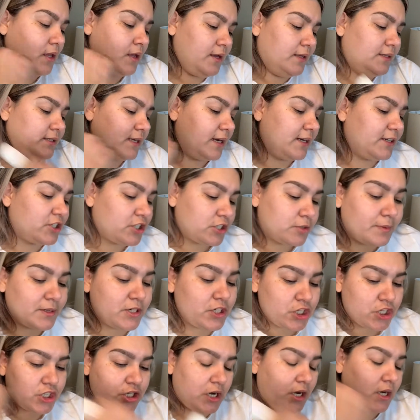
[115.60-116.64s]
is that I've just
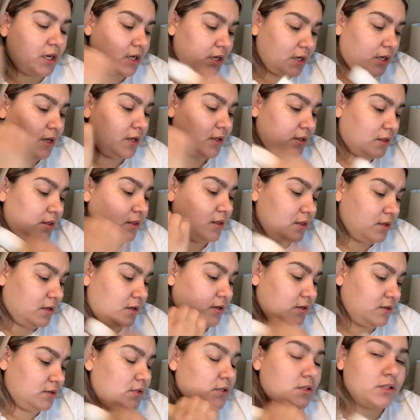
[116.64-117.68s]
been shaking
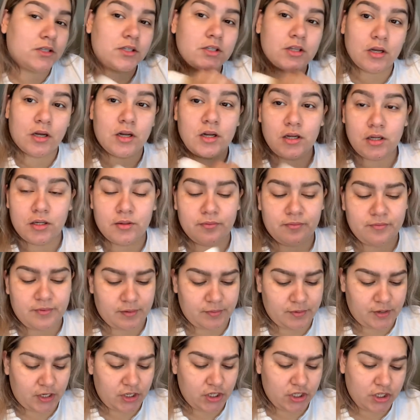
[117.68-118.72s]
this
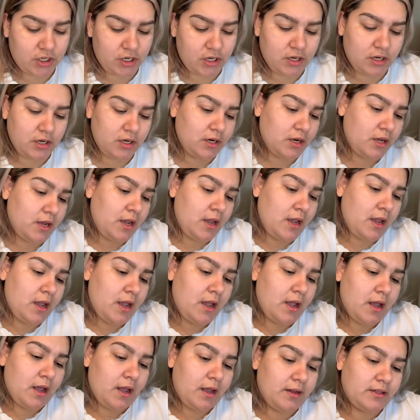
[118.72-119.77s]
foundation.
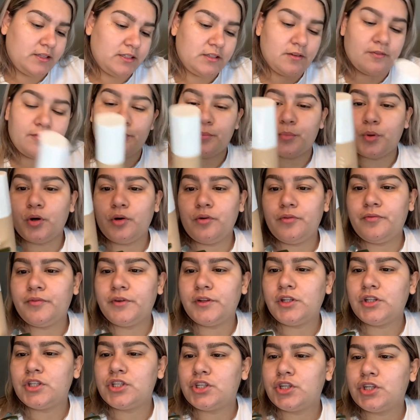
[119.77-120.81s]
It's the Pro
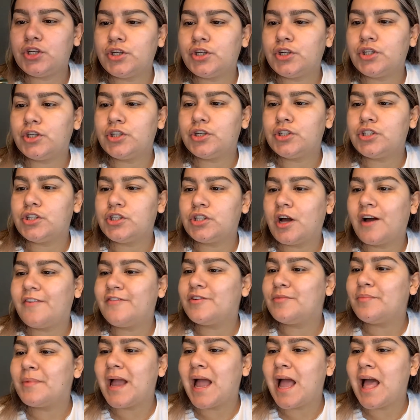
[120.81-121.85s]
Filter
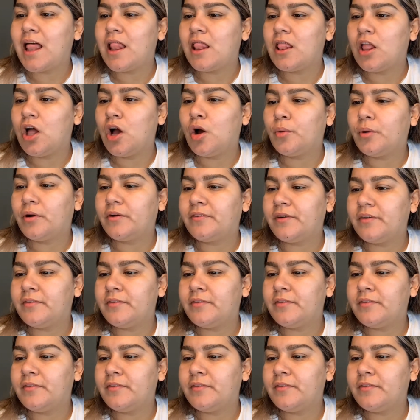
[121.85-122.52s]
Soft Matte Longwear